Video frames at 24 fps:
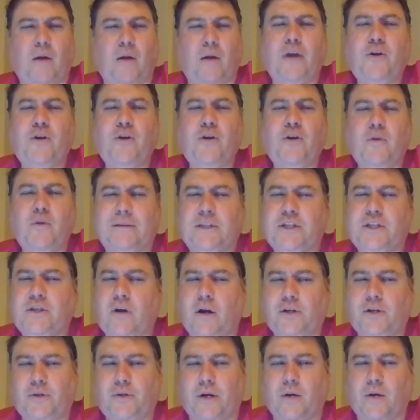knew about the
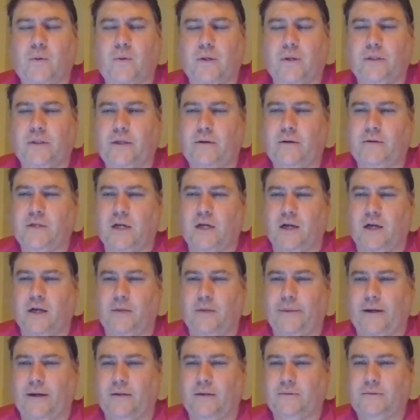Star Trek one they were talking
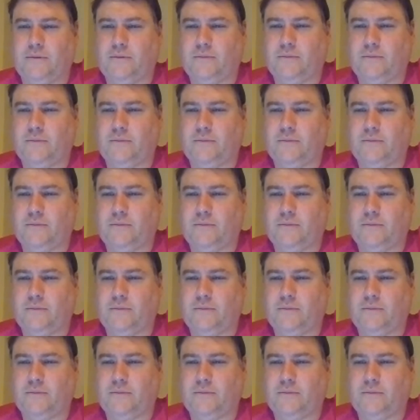about.